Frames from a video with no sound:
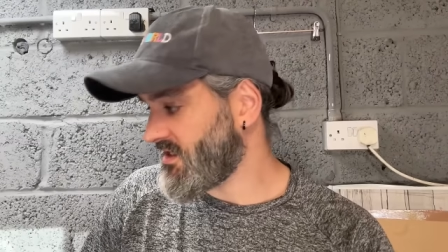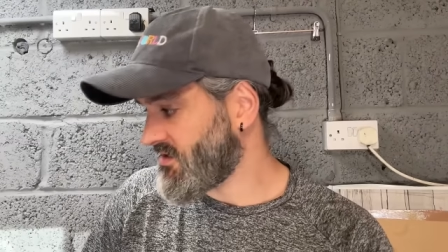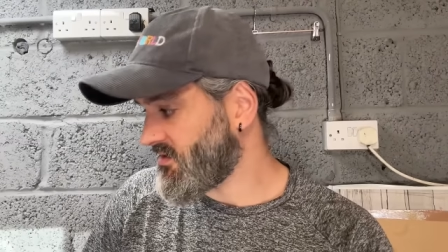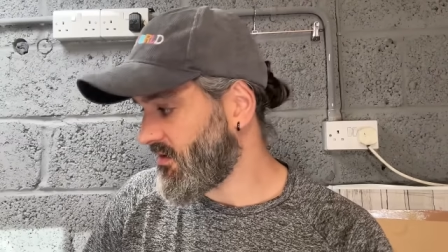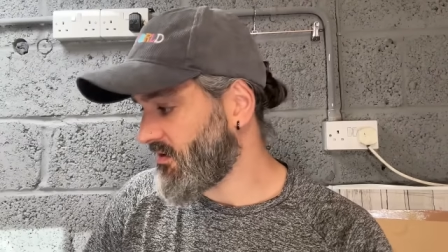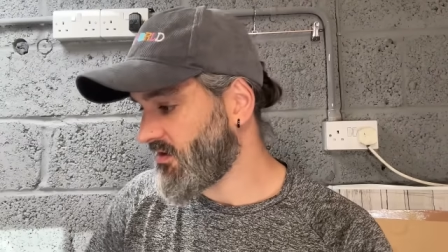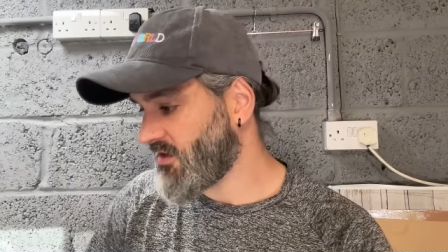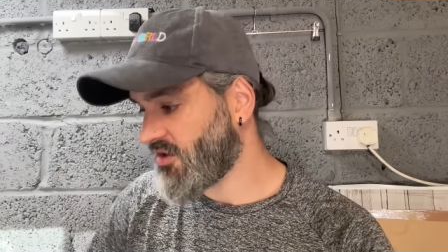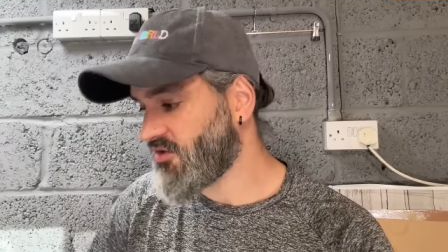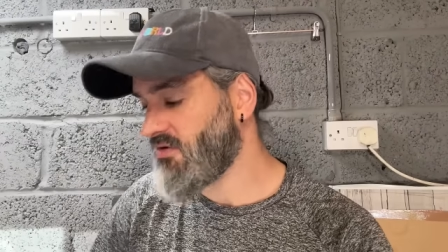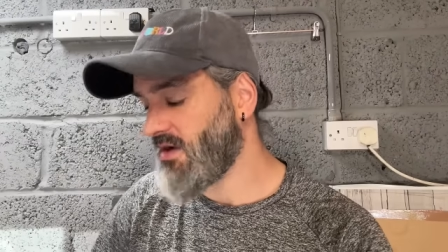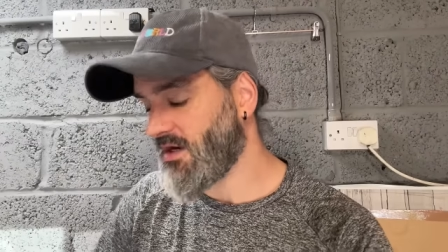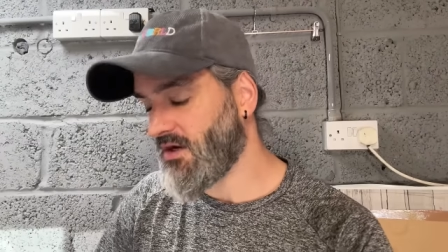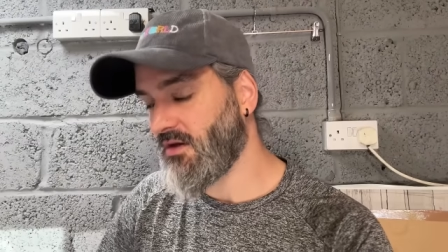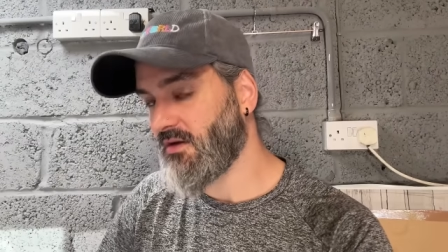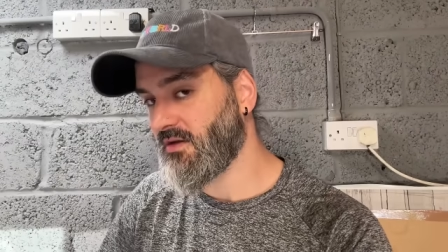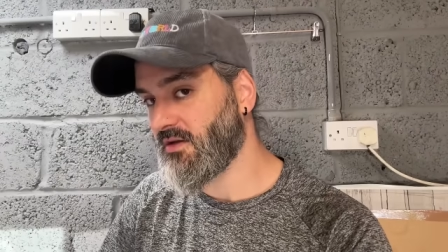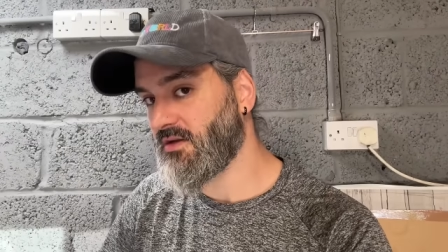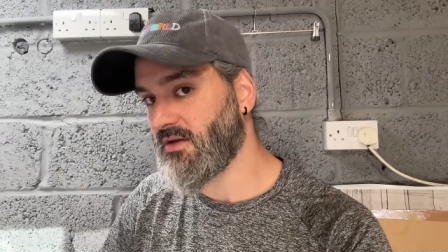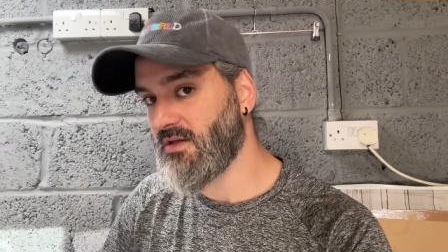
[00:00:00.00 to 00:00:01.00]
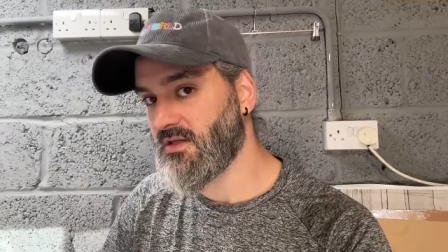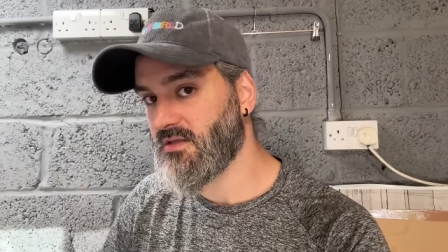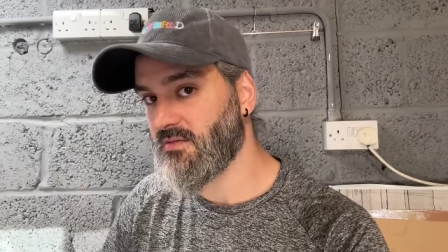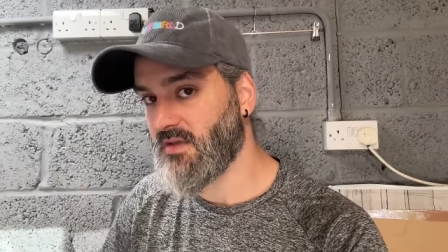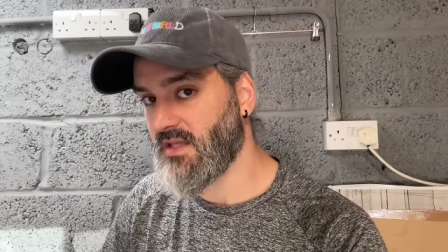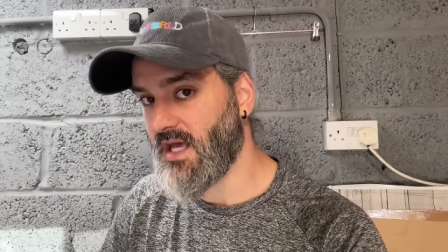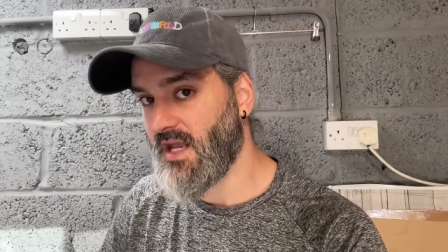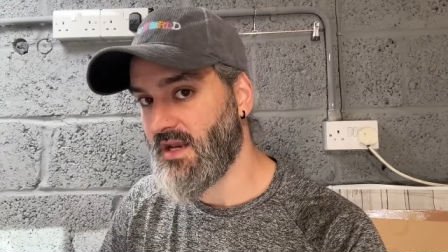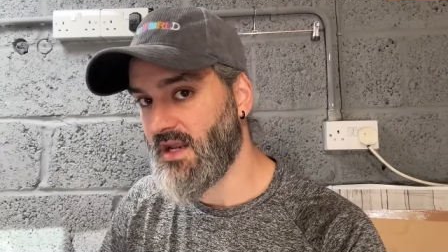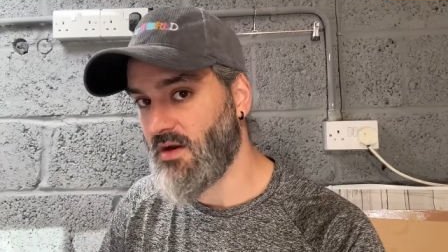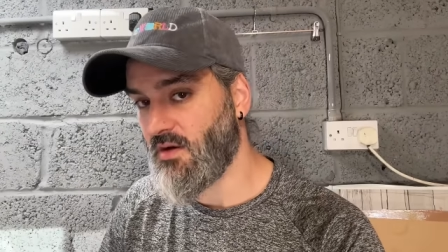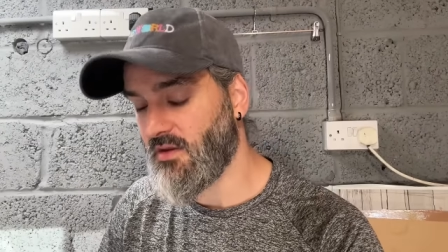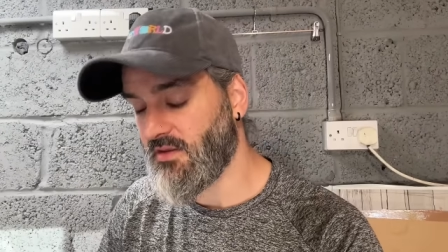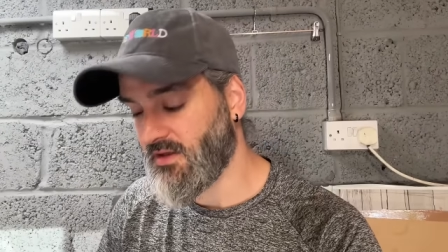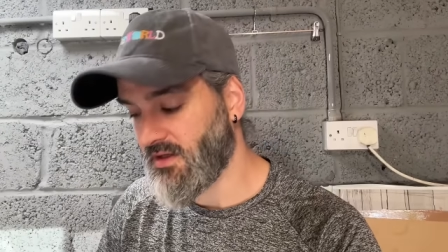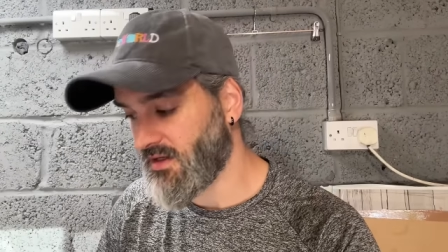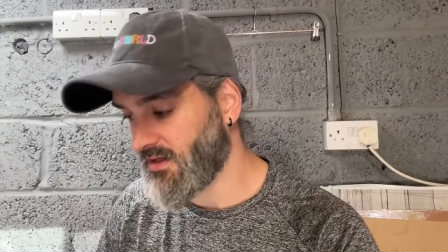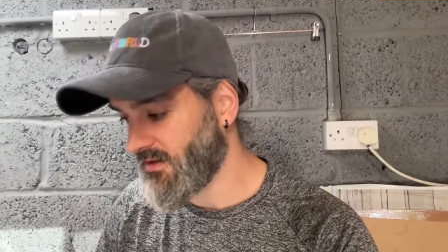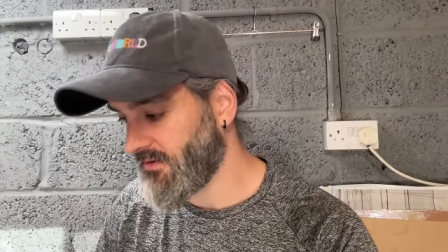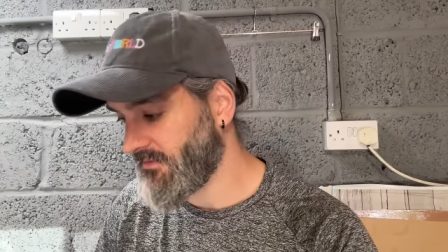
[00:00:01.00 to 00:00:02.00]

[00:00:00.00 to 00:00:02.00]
So I'm going to crack on and do some of that now, I think.